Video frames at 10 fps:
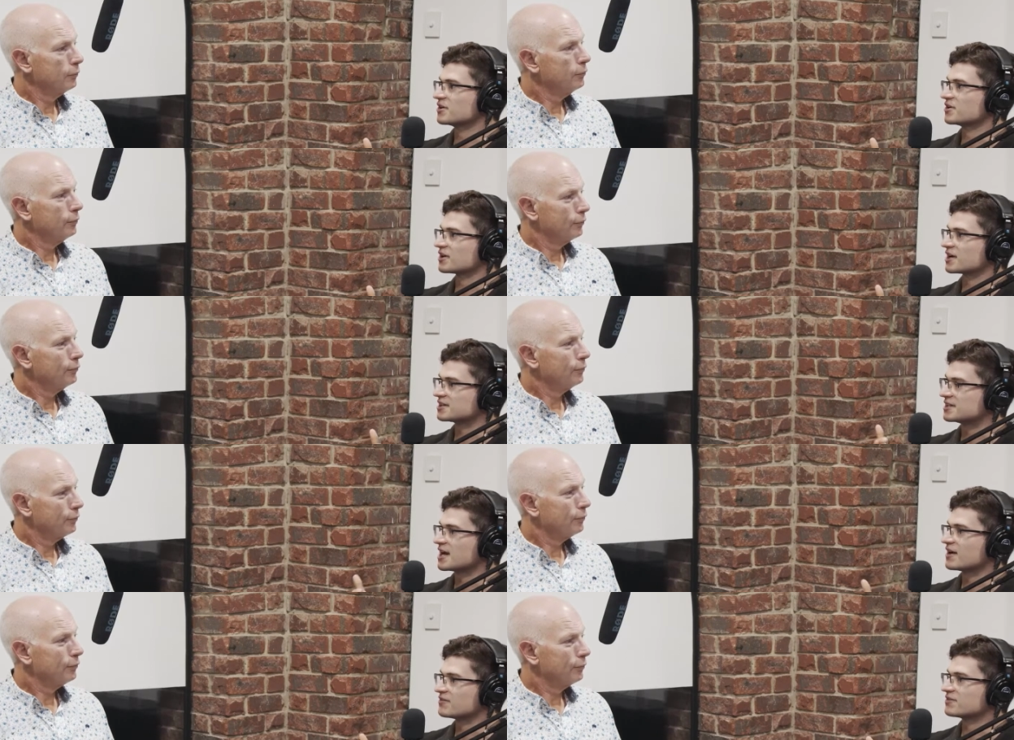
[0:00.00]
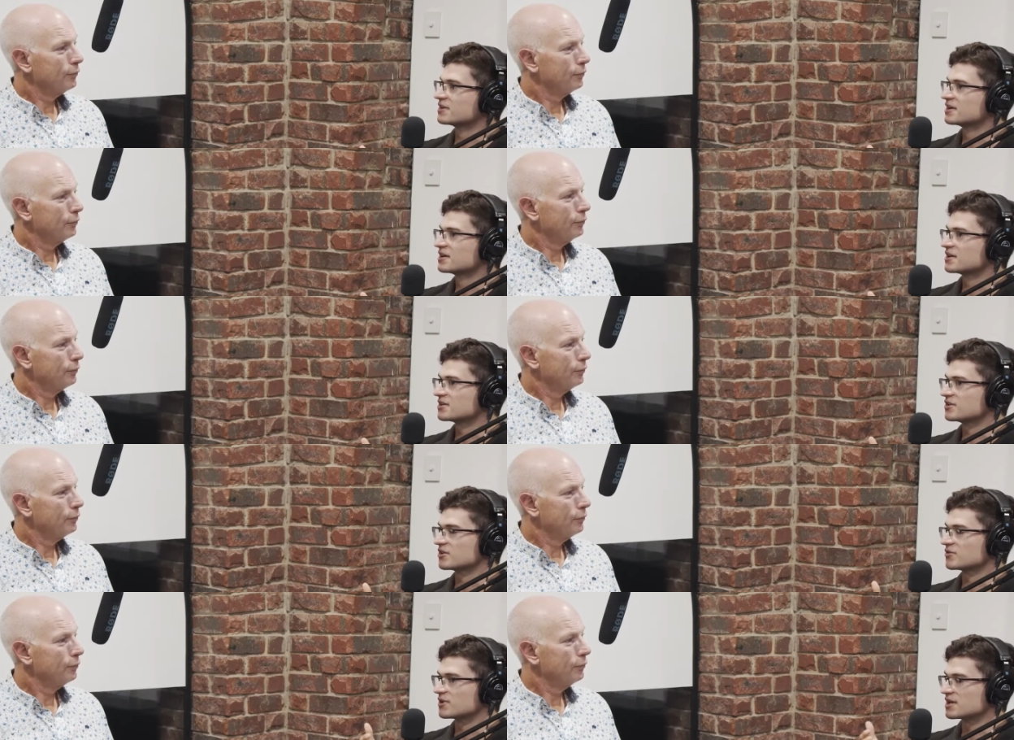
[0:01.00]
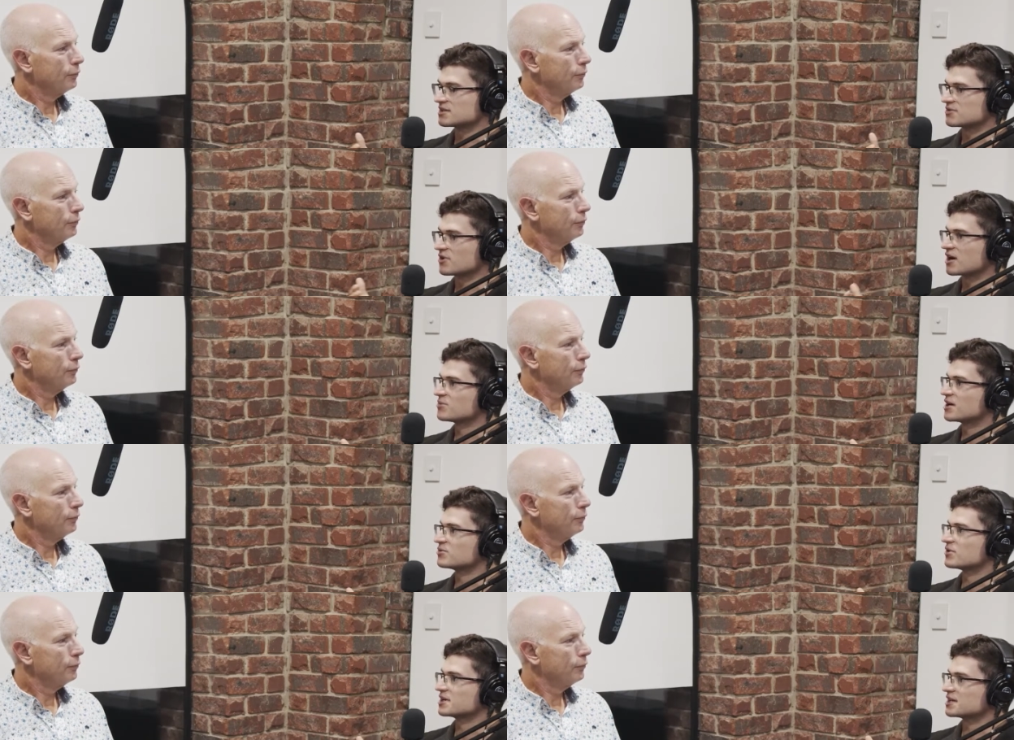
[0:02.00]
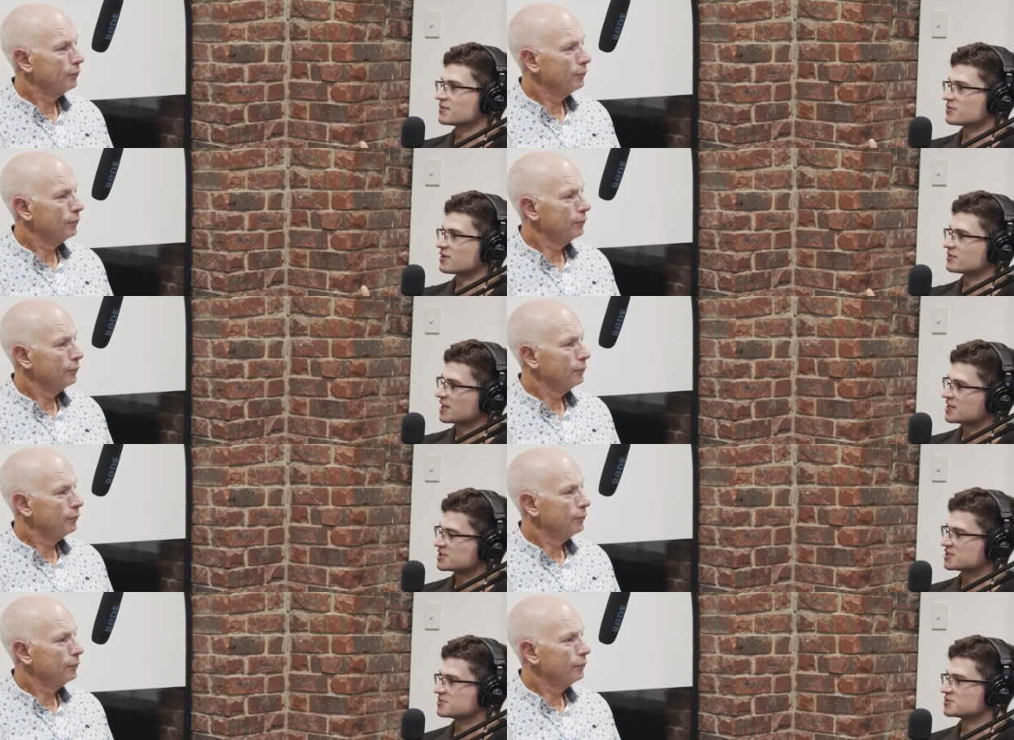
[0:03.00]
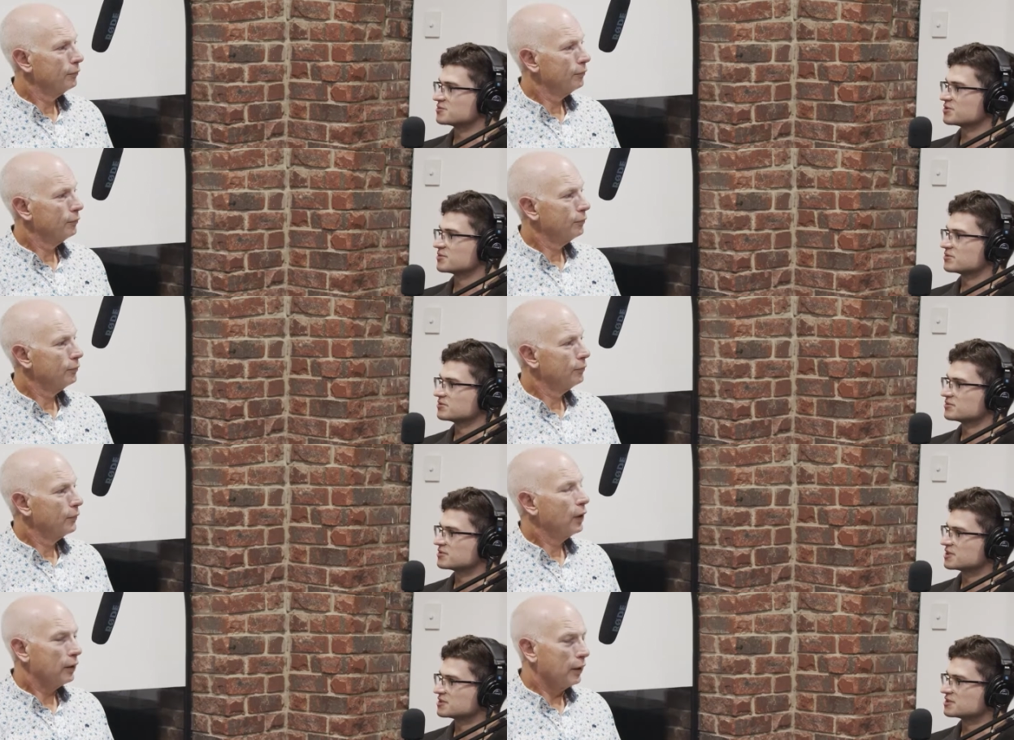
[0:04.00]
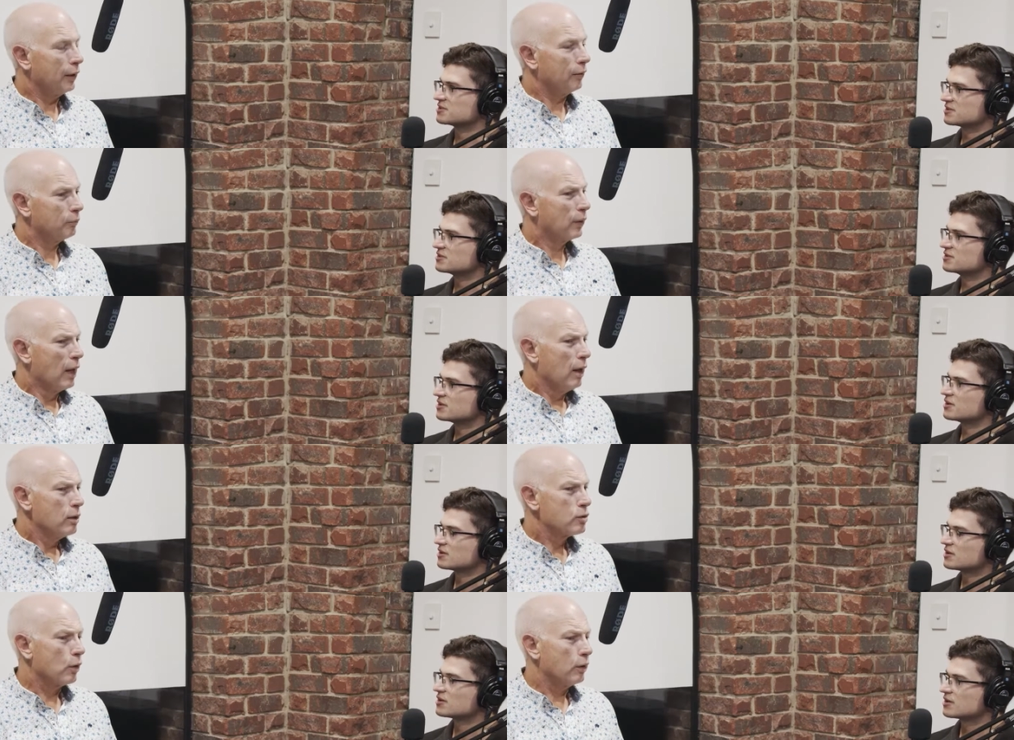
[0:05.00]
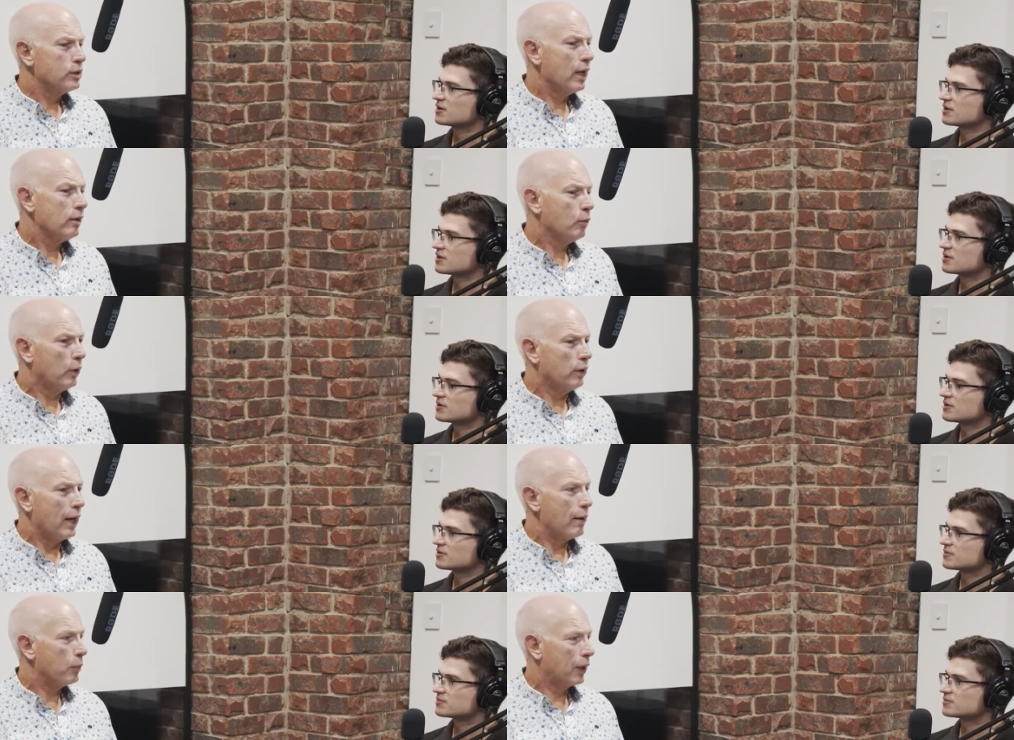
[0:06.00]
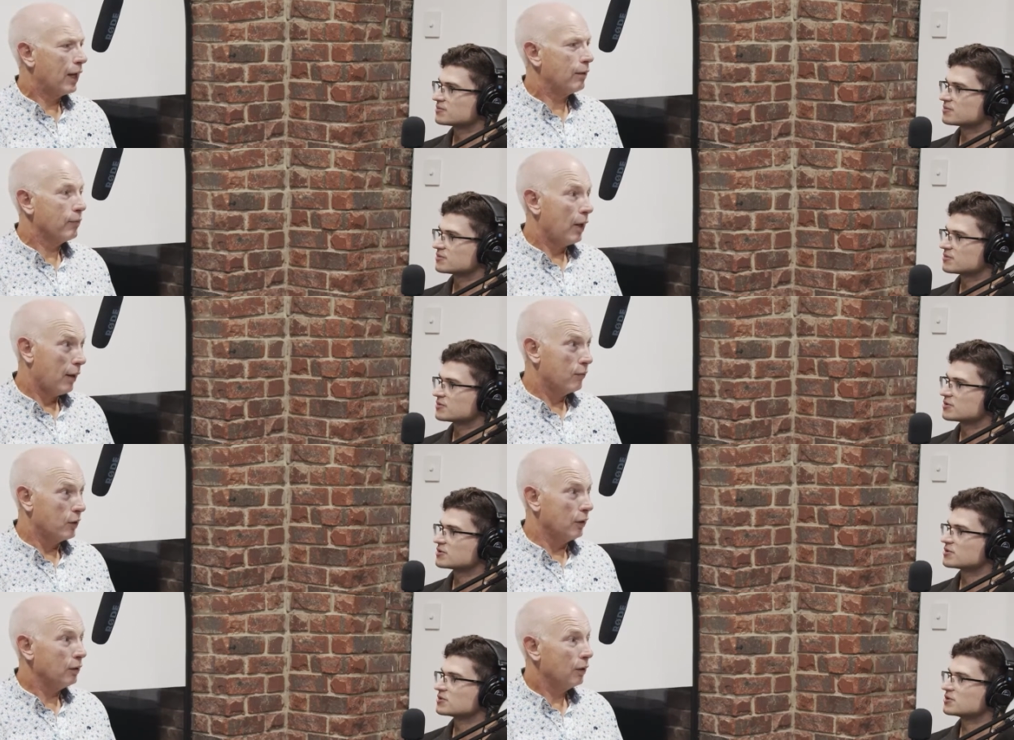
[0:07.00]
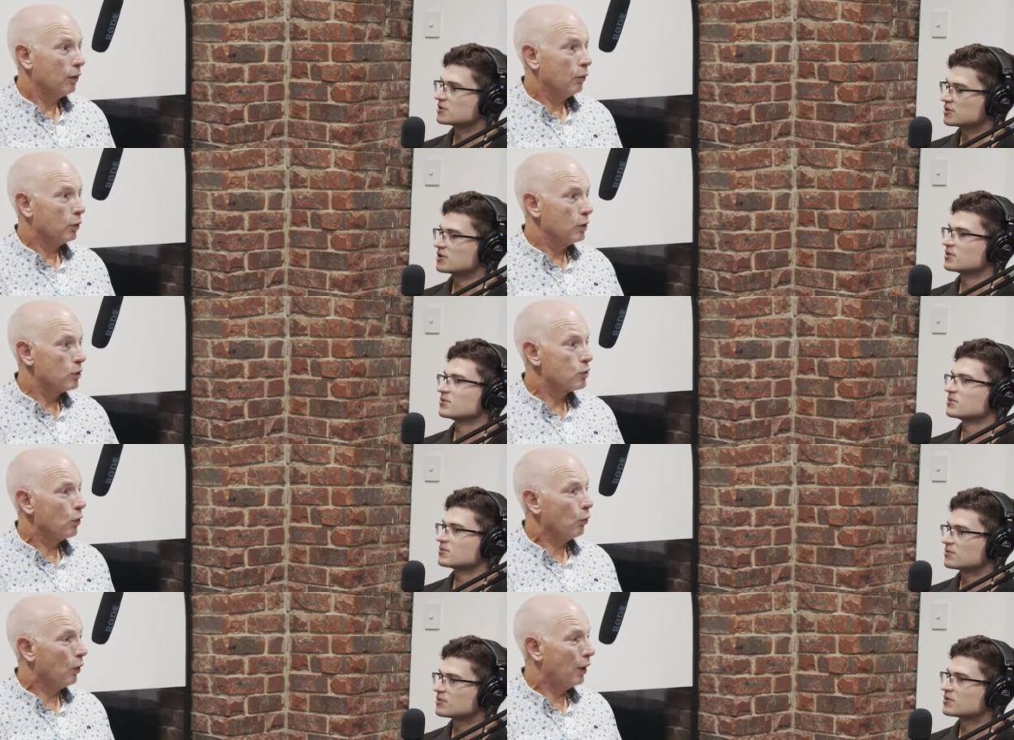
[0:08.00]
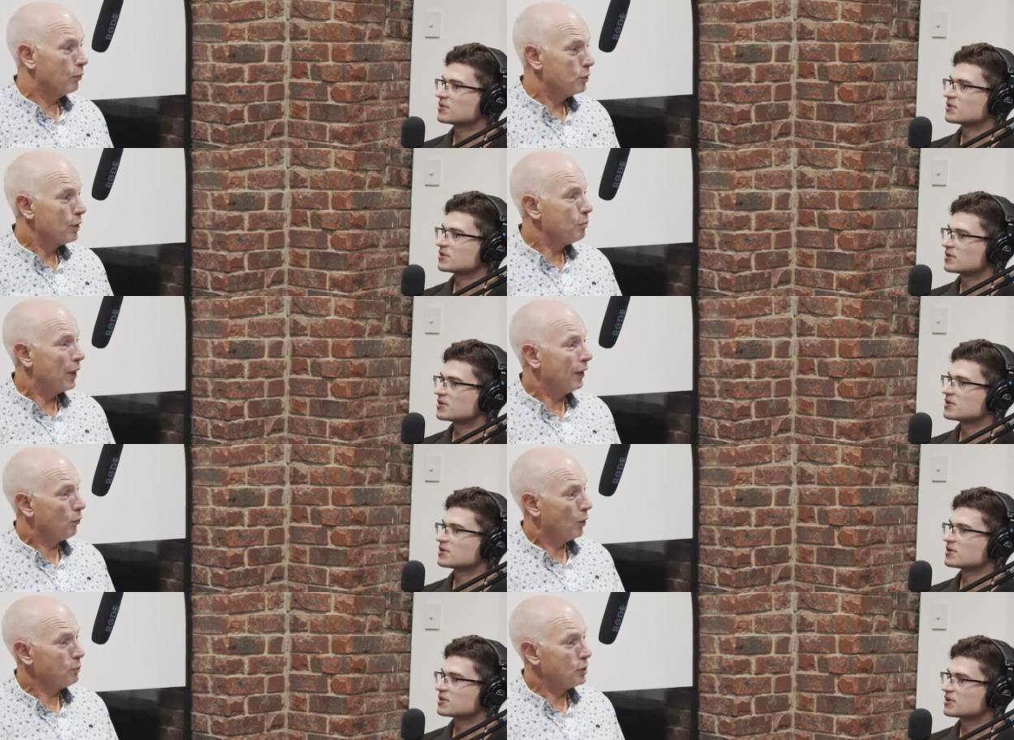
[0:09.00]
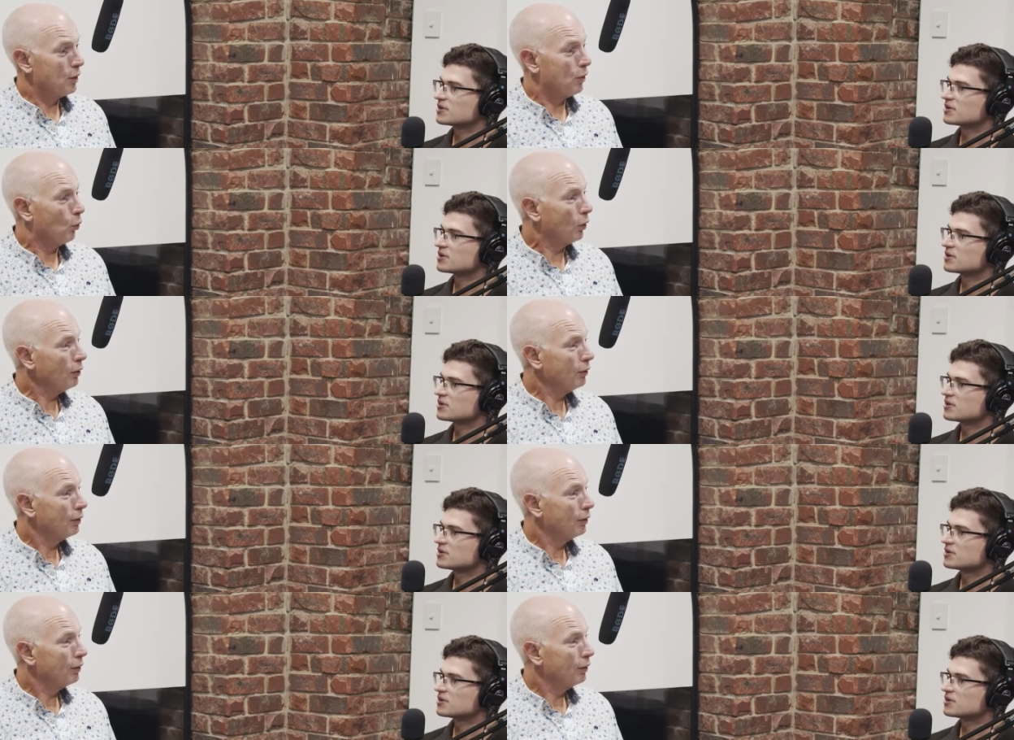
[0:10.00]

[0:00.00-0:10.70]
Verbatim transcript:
Speaker 1: You know, like I didn't have you know, the, either the right people, I didn't have the right relationships with people. Is yeah. It? yeah.
Speaker 2: So I'll tell you when that became evident yeah. was when I was in bankruptcy court